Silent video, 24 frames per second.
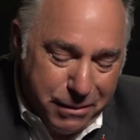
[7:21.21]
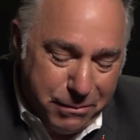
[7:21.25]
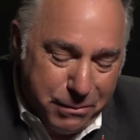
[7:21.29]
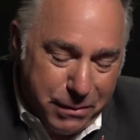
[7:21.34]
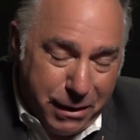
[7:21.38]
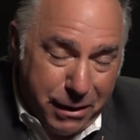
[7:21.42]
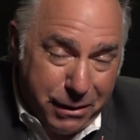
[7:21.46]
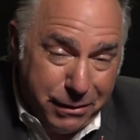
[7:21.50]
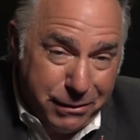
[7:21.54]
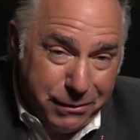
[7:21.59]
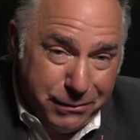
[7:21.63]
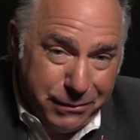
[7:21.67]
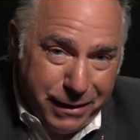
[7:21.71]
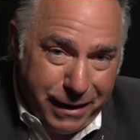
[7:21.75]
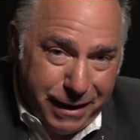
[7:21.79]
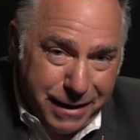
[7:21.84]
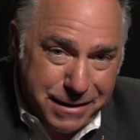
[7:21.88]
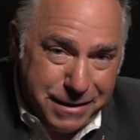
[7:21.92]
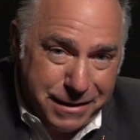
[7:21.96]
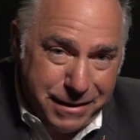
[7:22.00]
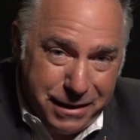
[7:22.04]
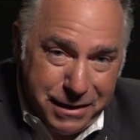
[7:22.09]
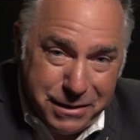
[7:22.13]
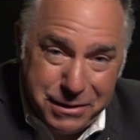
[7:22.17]
about the
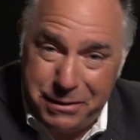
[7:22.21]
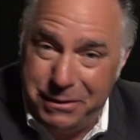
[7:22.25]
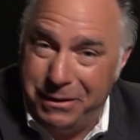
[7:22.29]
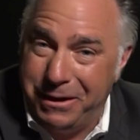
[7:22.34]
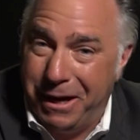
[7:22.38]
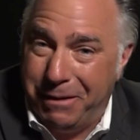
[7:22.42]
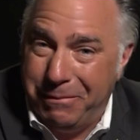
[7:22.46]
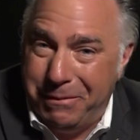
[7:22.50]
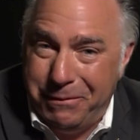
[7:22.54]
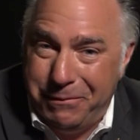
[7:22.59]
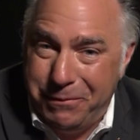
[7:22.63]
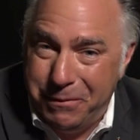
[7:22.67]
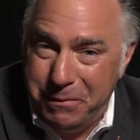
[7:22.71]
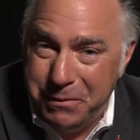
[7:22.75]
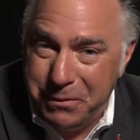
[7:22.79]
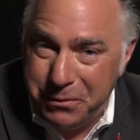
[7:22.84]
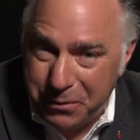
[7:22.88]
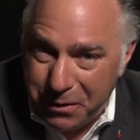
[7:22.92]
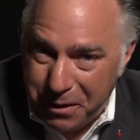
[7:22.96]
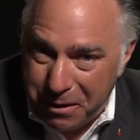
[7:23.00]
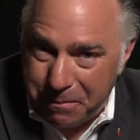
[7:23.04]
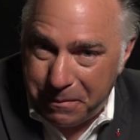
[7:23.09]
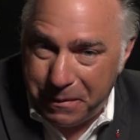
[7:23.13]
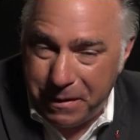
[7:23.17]
vaccination coming from
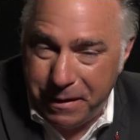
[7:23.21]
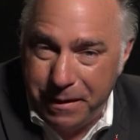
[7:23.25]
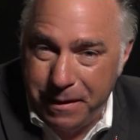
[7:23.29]
Trump.